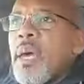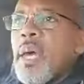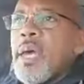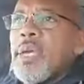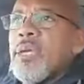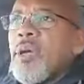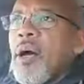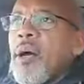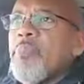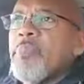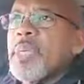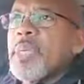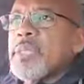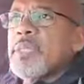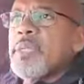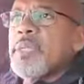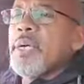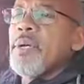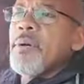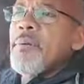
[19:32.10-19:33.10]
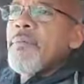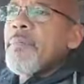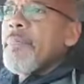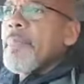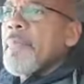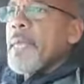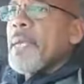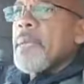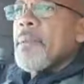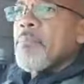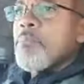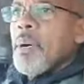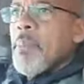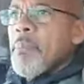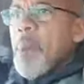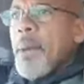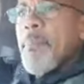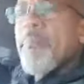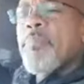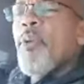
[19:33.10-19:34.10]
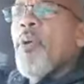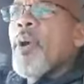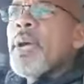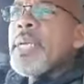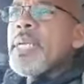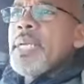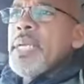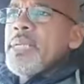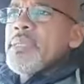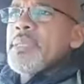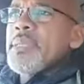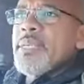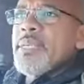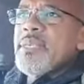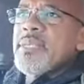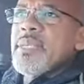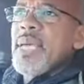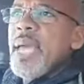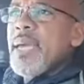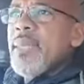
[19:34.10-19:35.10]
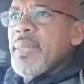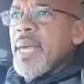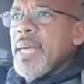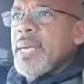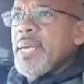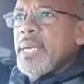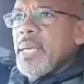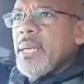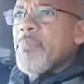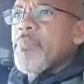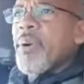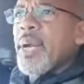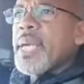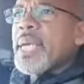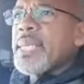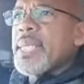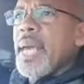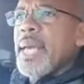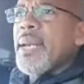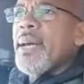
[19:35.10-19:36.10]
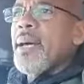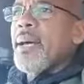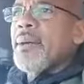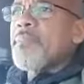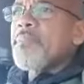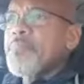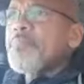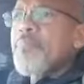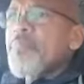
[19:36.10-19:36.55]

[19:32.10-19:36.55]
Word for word: and y'all be still. But my point is, in saying that and in bringing that up,